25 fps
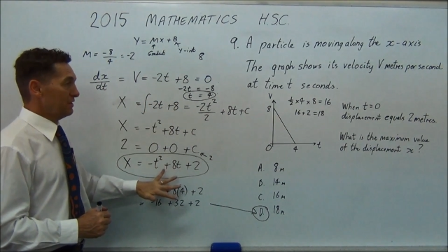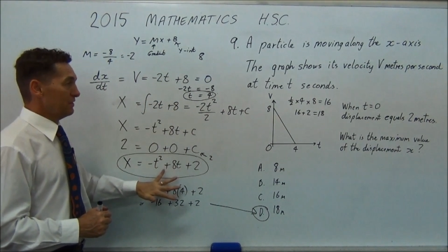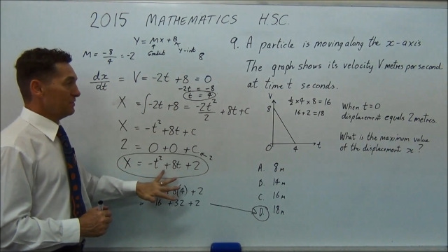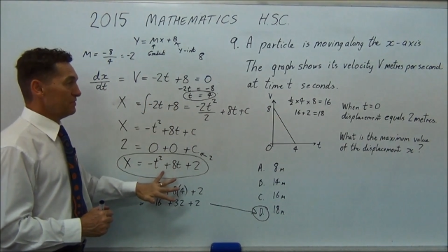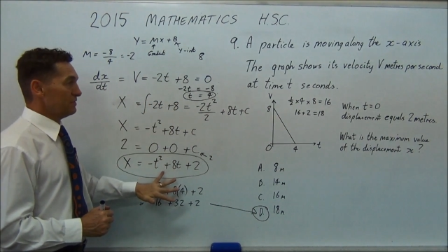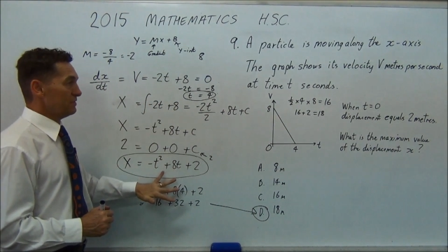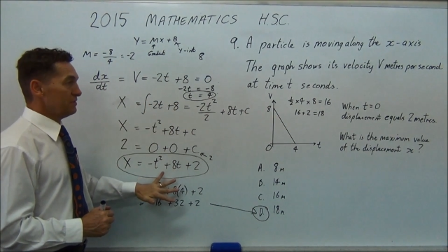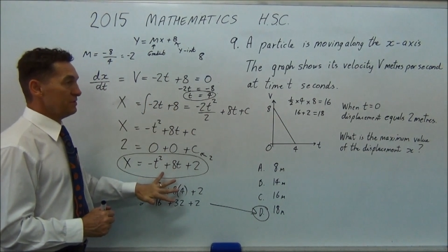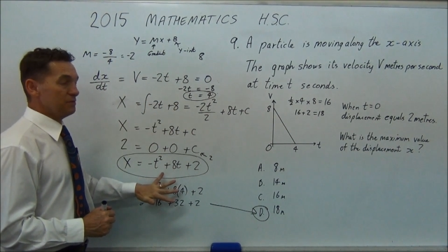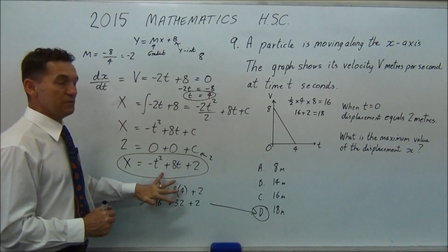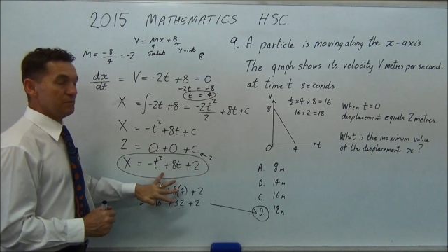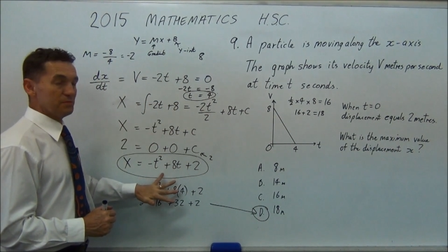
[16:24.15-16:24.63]

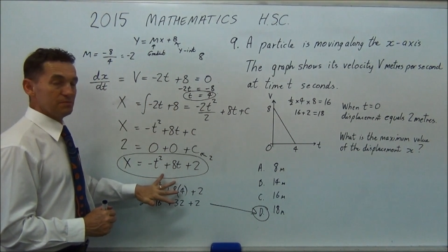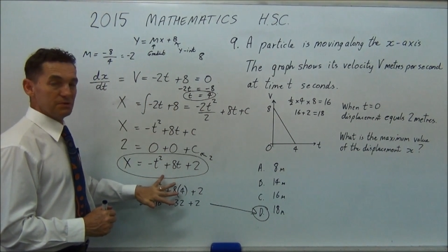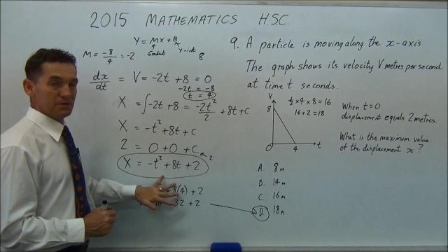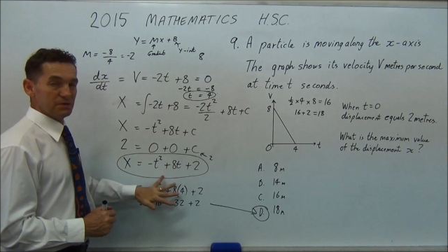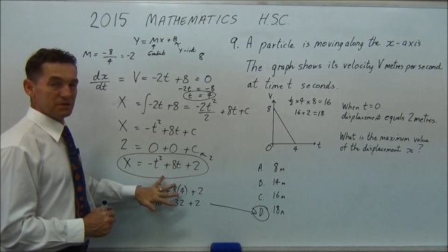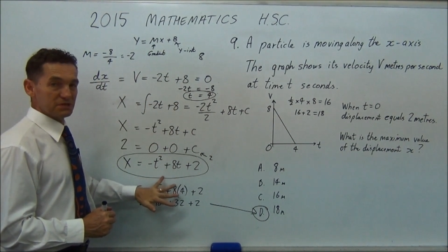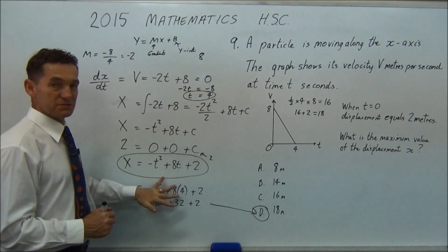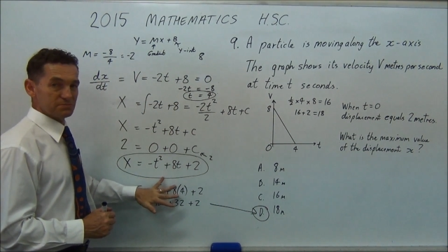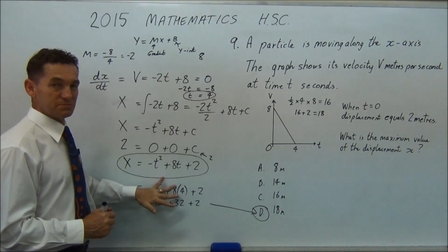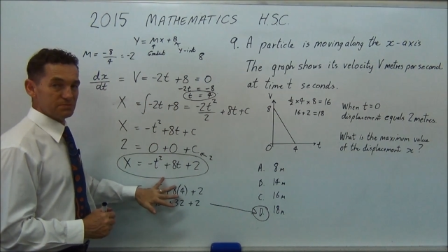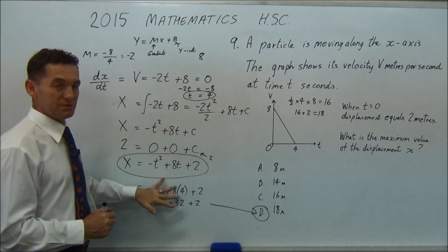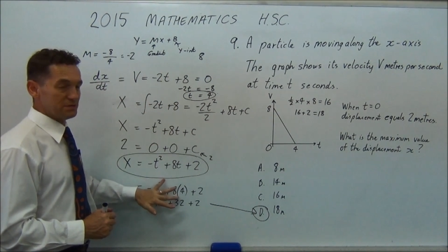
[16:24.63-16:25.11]
that you would be
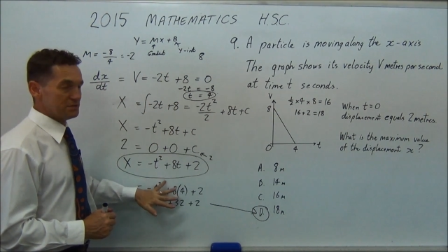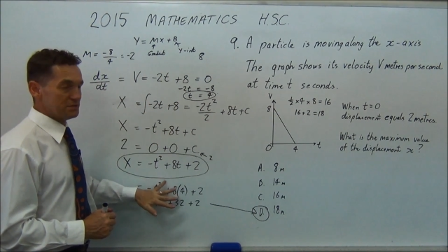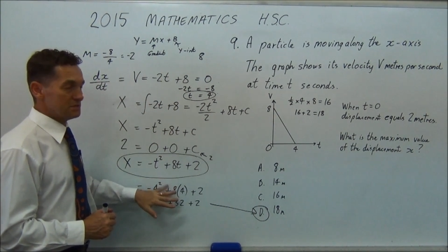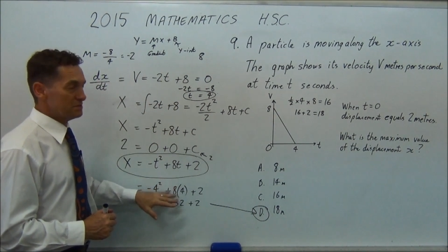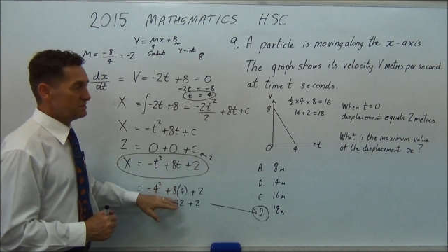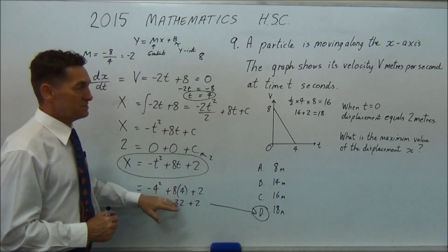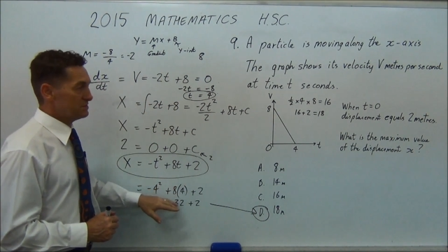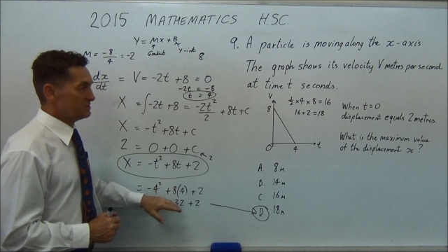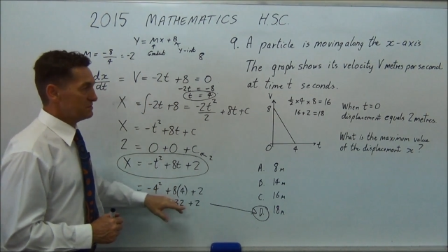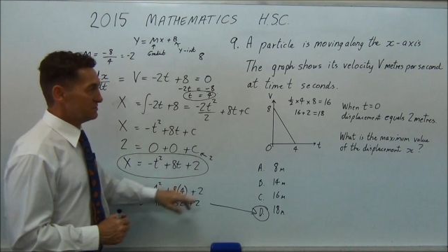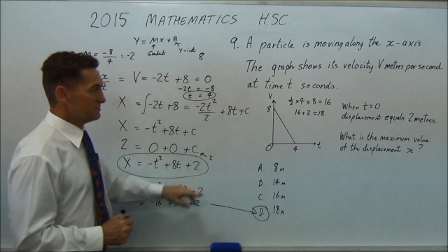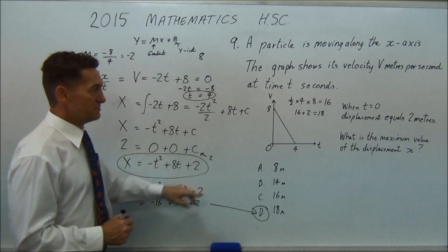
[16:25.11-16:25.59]
expected
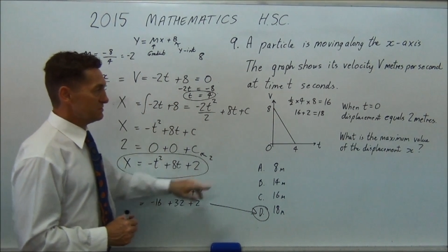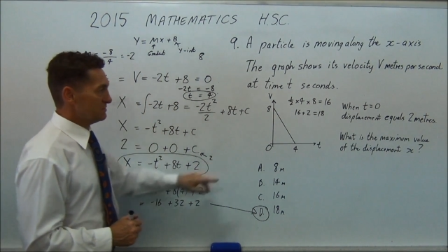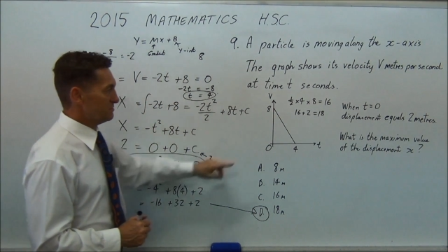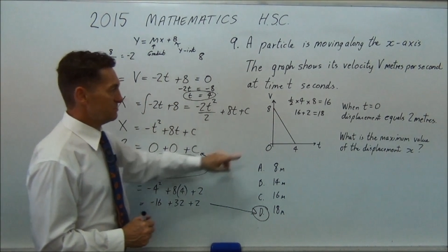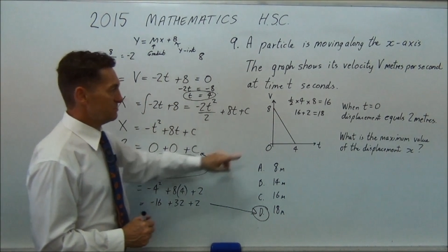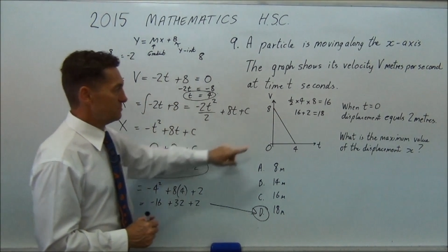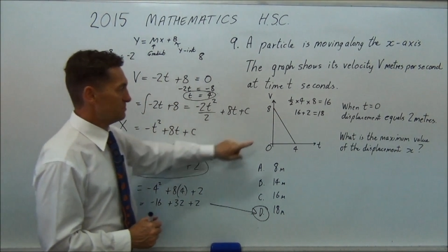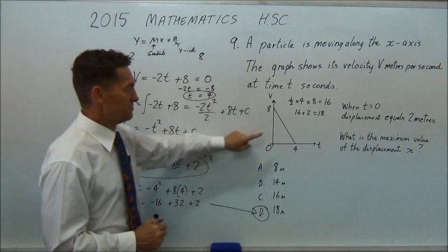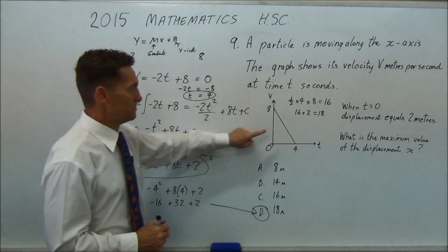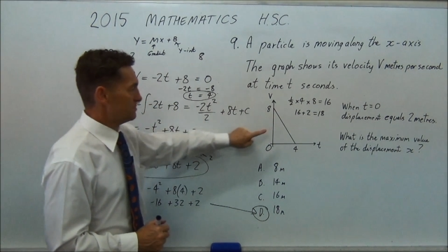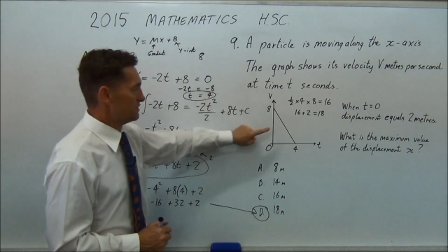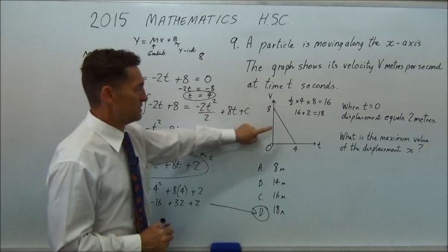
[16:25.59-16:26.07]
to do it,
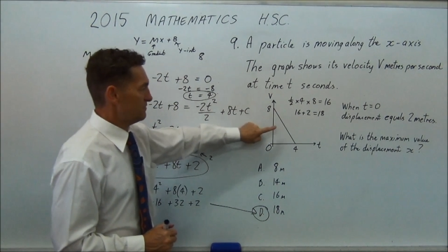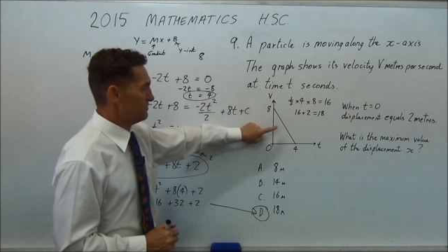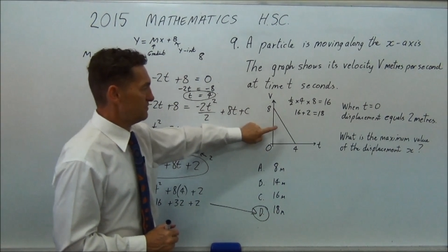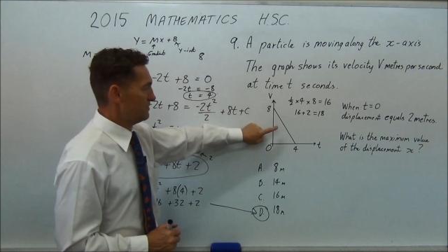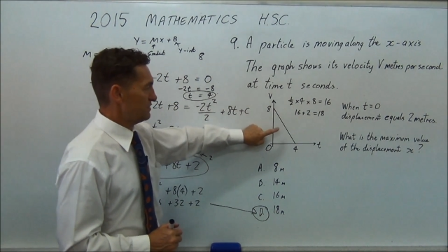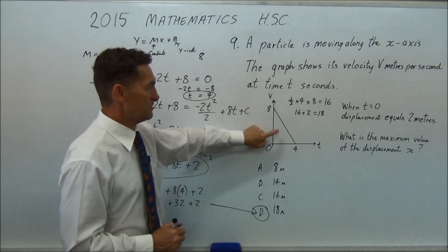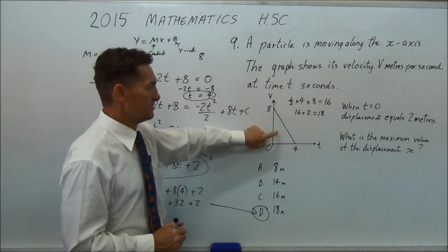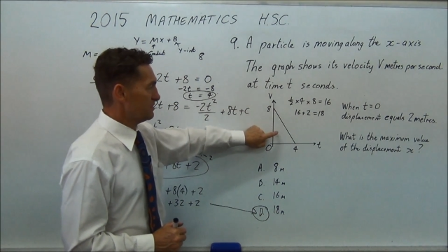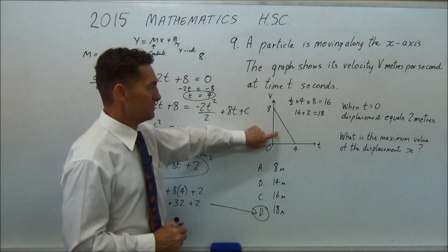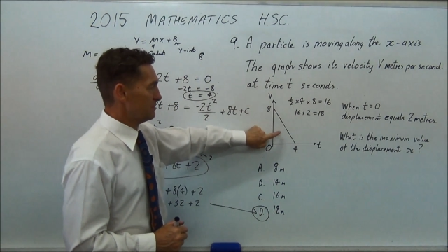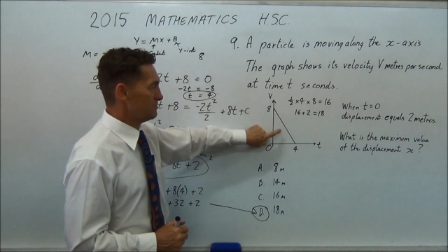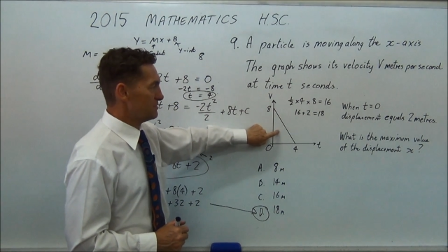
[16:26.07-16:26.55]
but if you
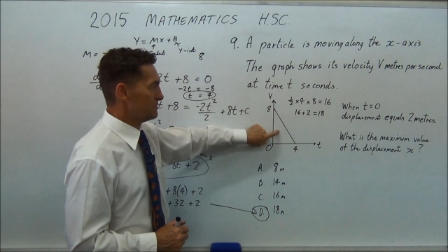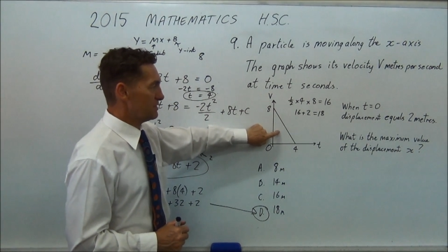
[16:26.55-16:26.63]
keep